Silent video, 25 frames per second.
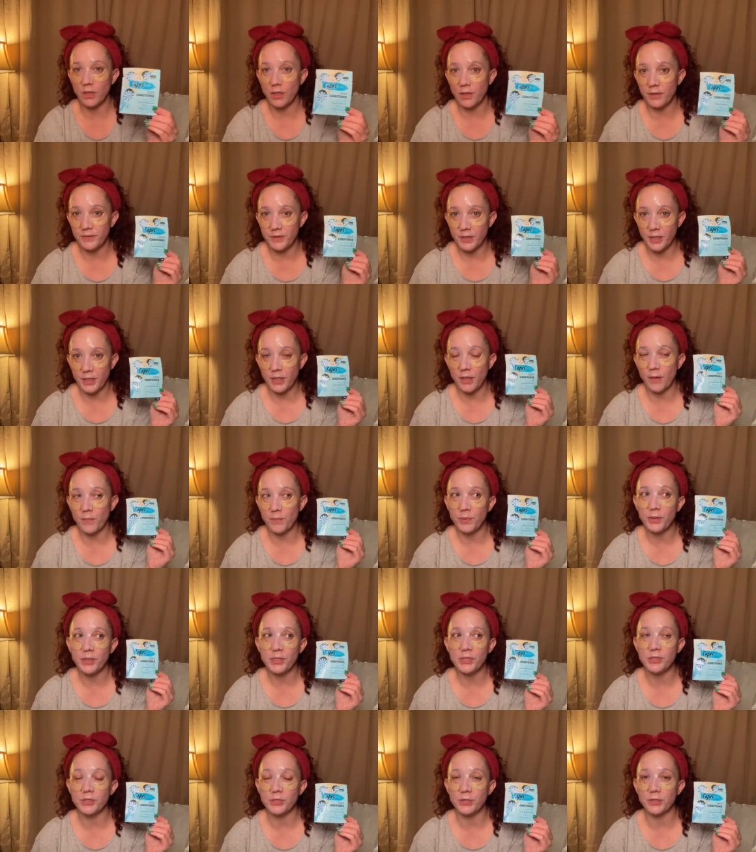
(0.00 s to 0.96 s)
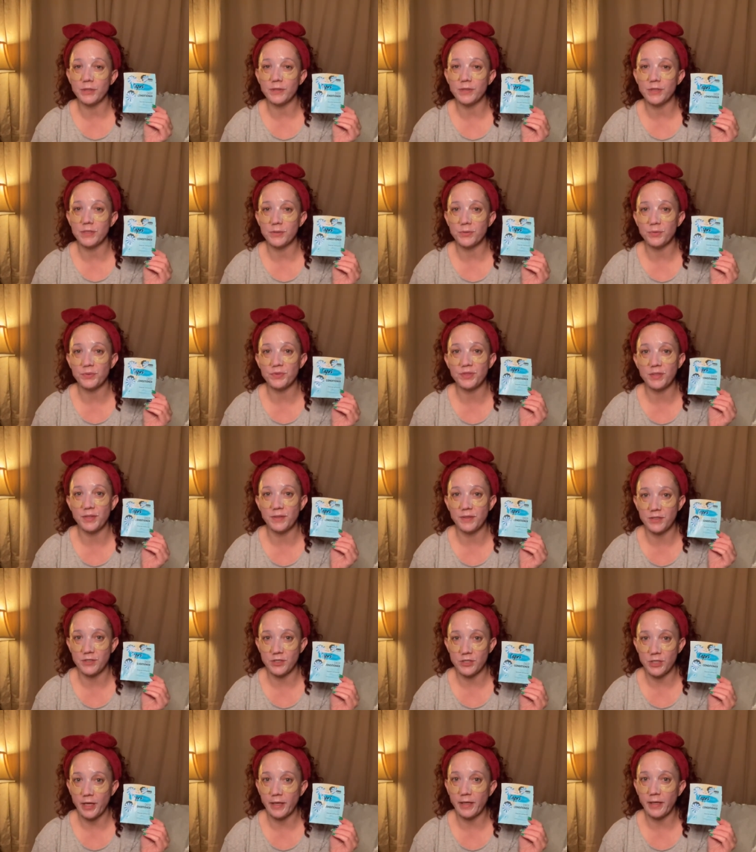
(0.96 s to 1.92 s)
on there. I'm pretty sure this was in the
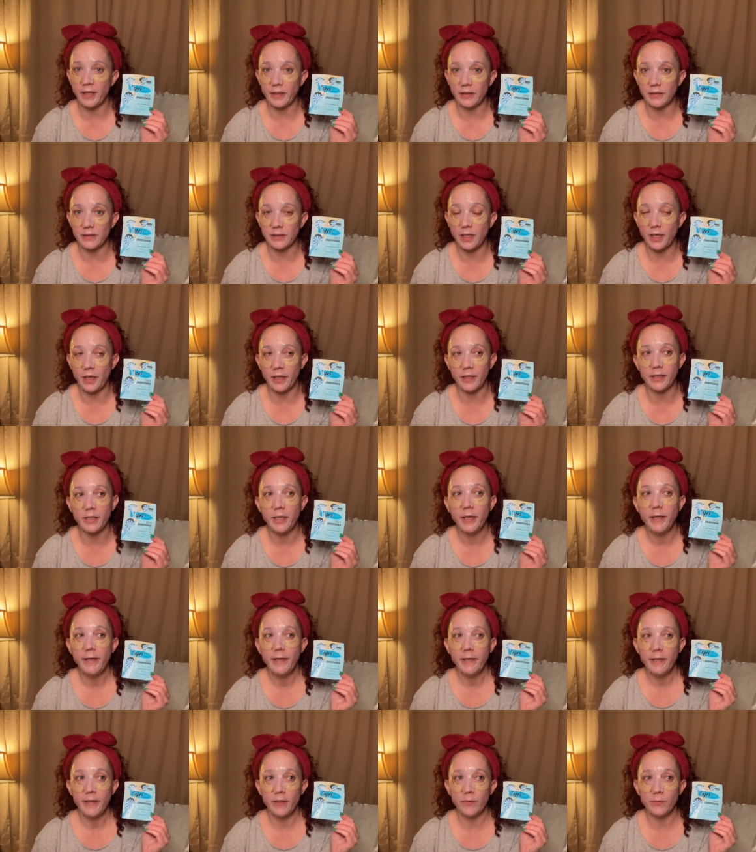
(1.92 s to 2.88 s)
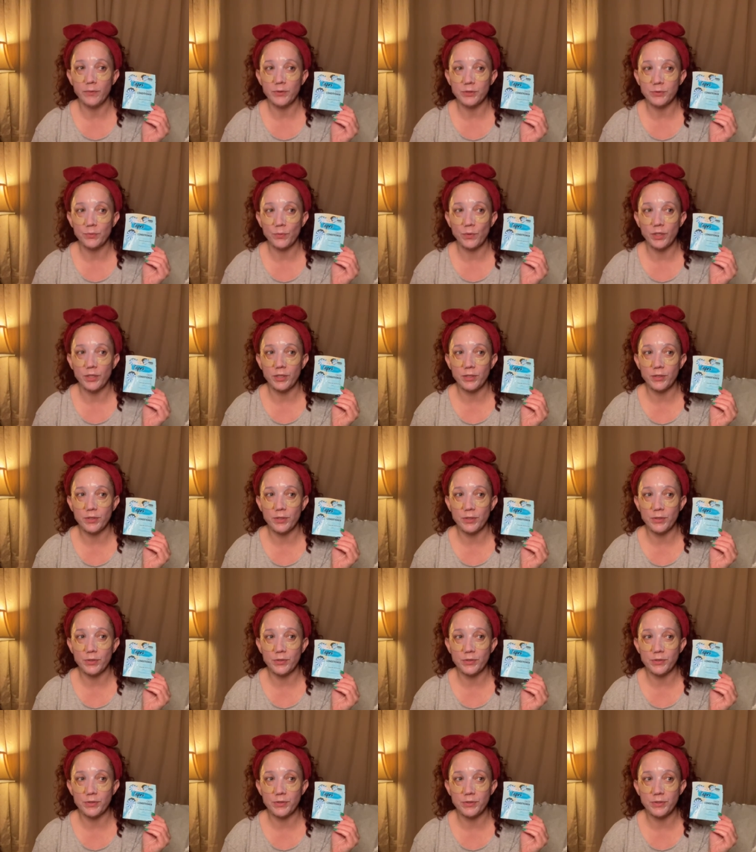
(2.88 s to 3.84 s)
checkout line. It was one of
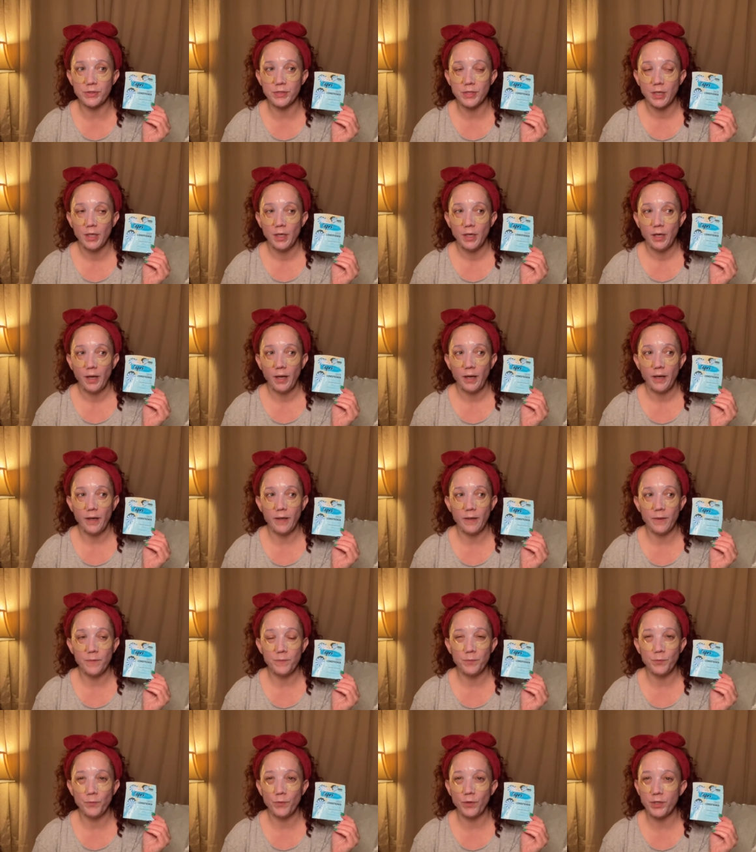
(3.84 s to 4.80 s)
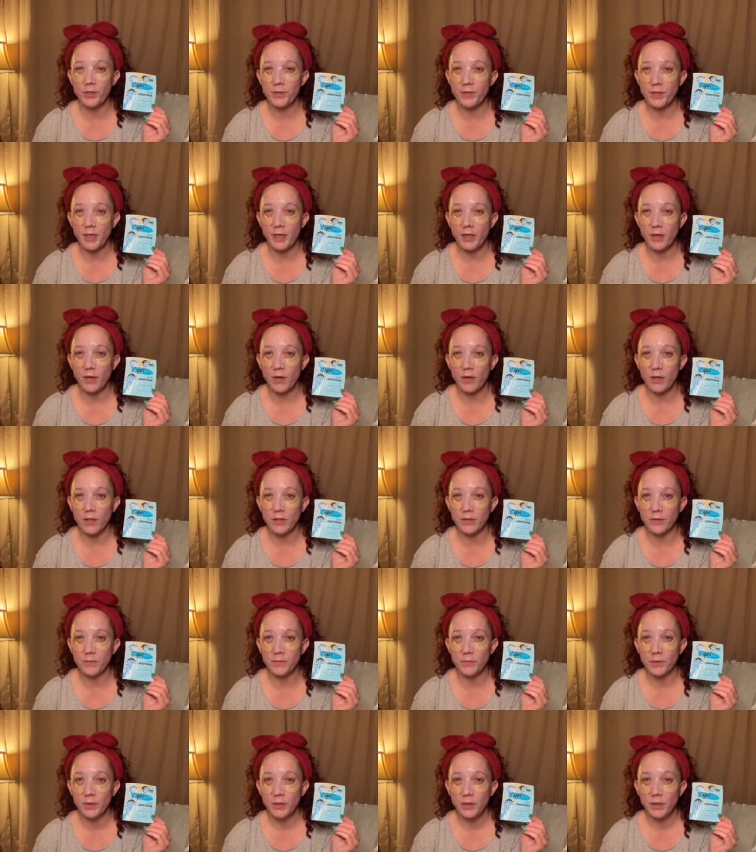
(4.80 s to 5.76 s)
those, what do they call
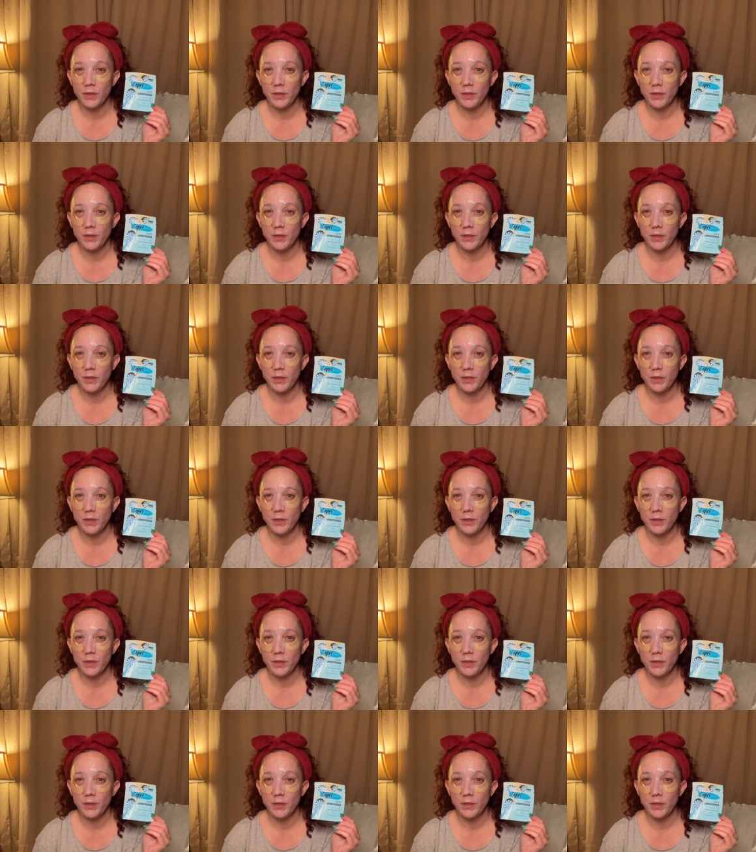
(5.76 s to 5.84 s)
them?